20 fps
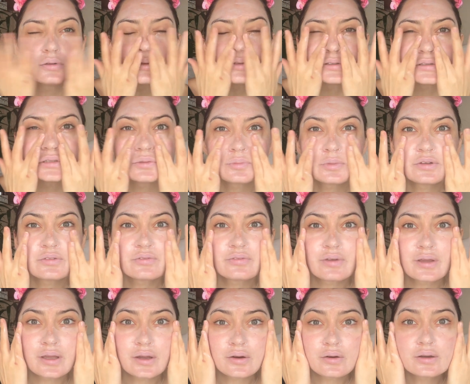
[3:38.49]
Also be
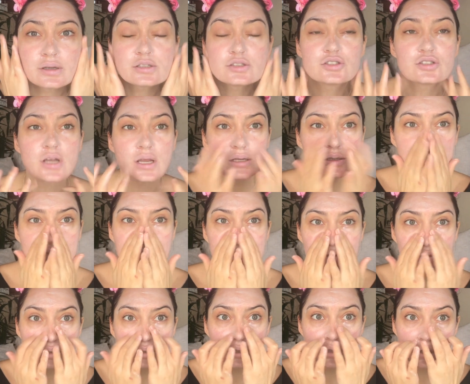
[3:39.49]
very
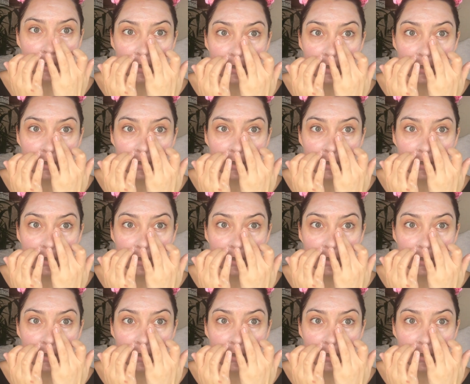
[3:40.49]
gentle.